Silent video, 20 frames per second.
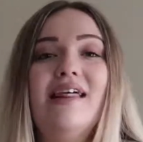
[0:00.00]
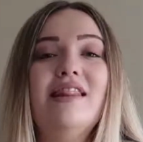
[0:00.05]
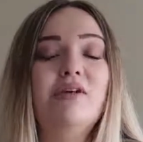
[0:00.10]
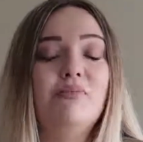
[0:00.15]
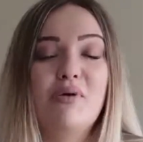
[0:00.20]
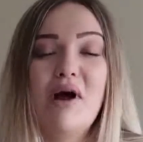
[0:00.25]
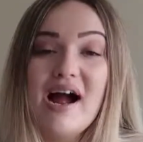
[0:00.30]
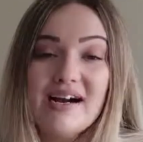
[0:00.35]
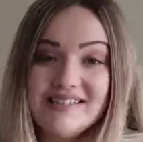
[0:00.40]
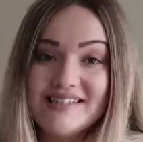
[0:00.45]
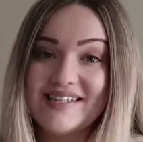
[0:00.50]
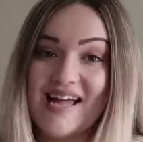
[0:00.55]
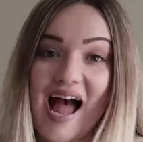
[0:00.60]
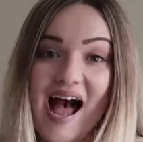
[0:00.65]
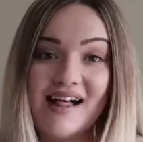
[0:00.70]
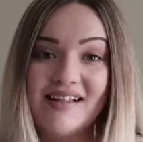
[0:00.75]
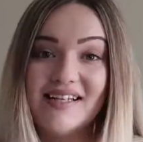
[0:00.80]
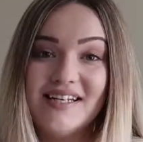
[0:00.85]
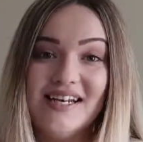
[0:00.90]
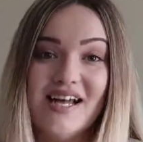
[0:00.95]
the
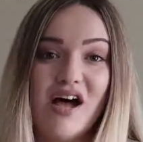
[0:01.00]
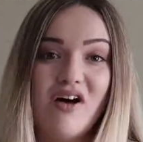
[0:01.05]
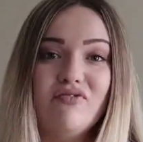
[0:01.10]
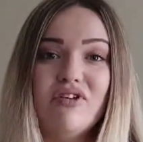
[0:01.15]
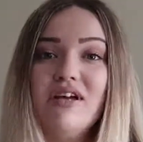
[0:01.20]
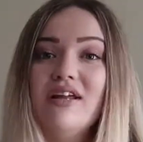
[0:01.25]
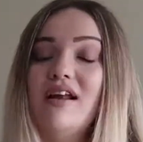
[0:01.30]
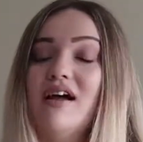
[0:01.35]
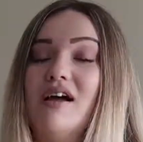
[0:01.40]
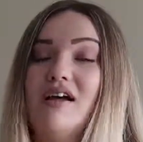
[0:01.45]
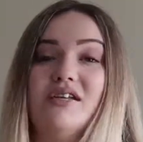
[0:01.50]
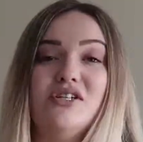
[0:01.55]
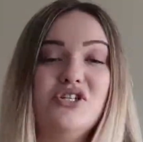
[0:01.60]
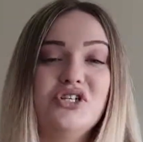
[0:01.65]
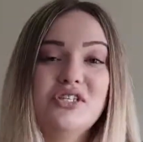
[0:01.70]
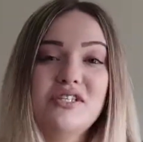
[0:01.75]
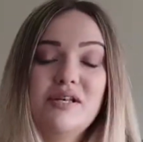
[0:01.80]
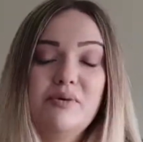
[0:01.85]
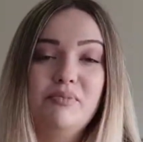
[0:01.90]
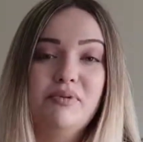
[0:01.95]
practicality of it
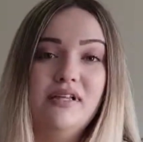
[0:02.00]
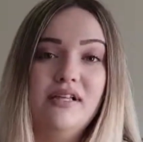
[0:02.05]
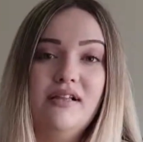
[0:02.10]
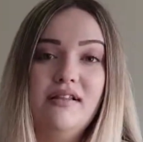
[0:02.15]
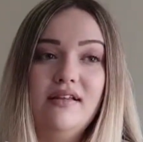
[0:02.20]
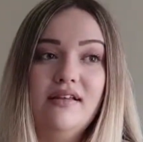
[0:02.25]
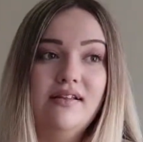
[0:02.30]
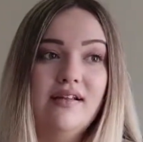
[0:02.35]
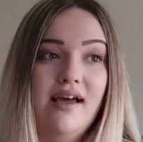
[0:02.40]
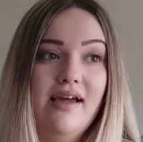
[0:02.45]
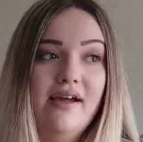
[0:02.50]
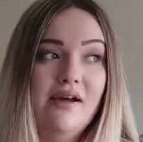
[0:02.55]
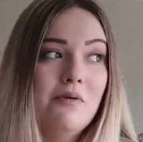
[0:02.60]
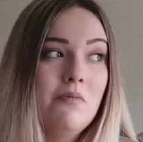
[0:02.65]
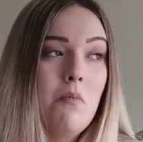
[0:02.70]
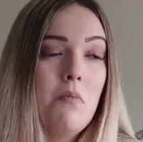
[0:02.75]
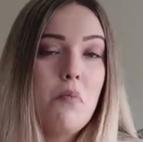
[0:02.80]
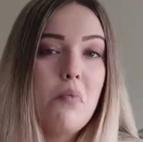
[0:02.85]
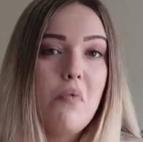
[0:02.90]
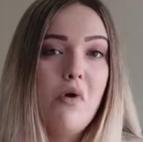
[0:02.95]
just completely like
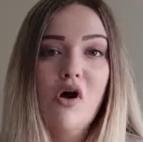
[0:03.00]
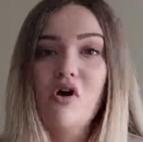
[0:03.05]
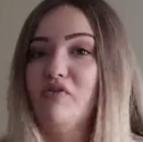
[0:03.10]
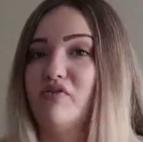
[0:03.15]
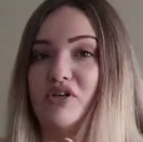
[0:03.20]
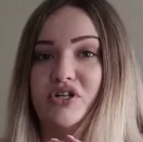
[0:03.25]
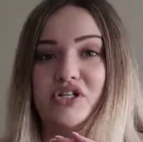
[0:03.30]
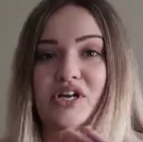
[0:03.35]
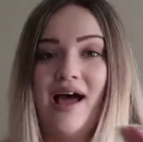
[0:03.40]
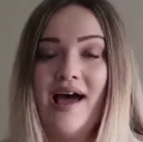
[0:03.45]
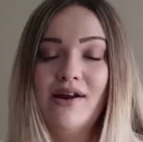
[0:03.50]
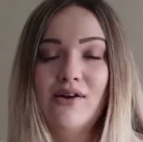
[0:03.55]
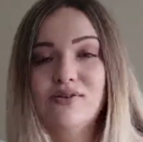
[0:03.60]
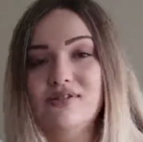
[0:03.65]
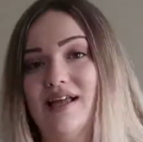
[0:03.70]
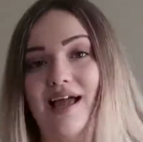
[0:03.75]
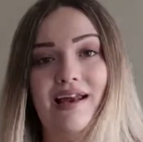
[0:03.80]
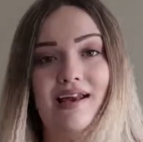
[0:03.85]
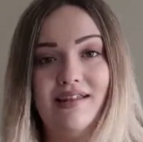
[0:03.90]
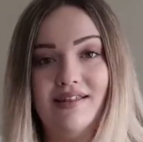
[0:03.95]

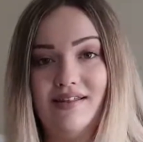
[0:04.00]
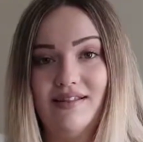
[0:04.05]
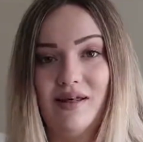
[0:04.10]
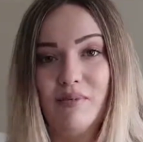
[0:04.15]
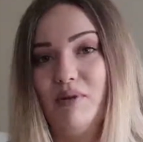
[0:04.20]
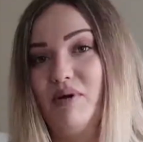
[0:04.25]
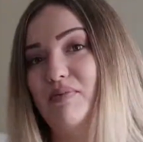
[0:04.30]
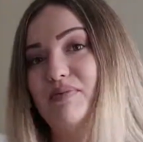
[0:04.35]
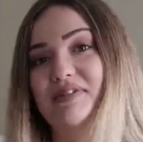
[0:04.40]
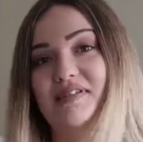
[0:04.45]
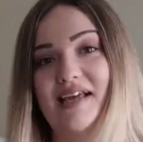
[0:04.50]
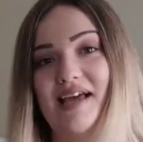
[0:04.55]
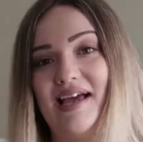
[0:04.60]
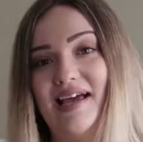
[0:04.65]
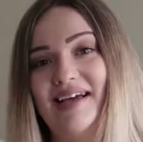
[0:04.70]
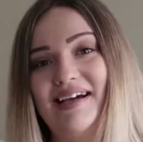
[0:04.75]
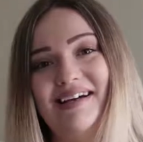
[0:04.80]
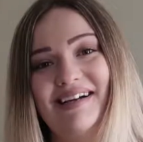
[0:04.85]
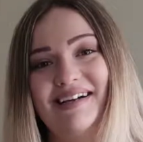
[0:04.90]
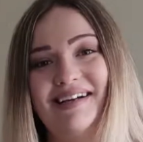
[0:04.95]
overshadows anything that people
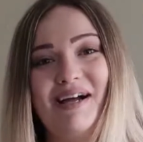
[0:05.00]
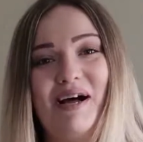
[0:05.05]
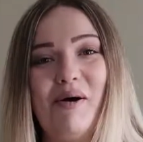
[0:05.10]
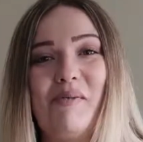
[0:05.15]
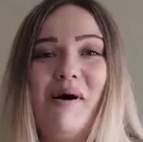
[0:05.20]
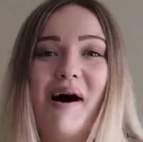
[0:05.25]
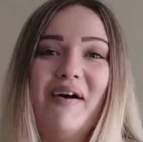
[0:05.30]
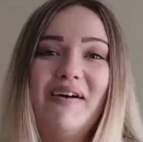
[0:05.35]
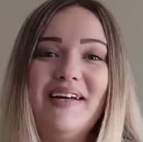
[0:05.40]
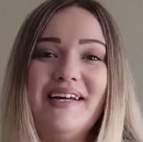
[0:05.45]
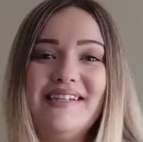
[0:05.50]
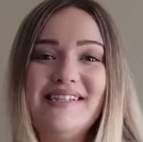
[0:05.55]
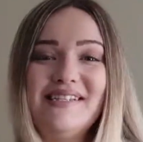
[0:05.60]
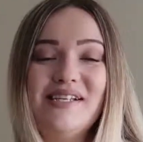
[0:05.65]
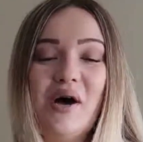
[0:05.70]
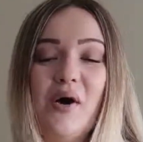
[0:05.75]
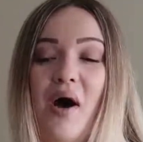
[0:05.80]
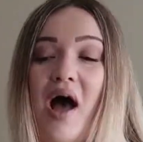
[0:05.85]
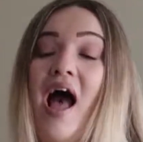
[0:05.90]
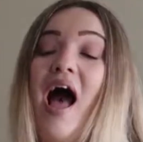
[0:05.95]
say about it.
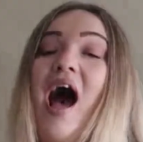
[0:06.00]
So